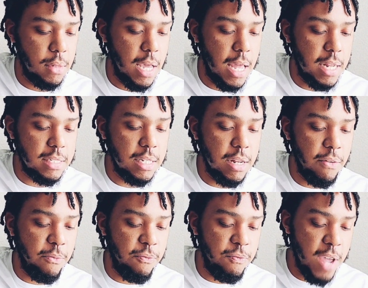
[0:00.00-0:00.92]
and it's in a
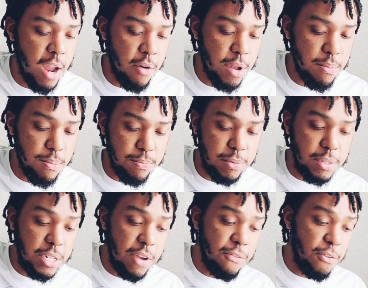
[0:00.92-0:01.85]
very
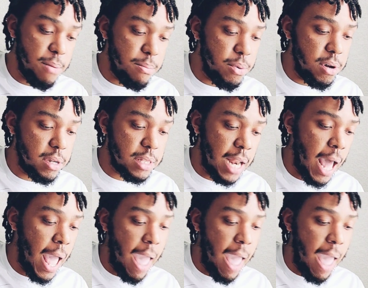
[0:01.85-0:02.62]
different book that I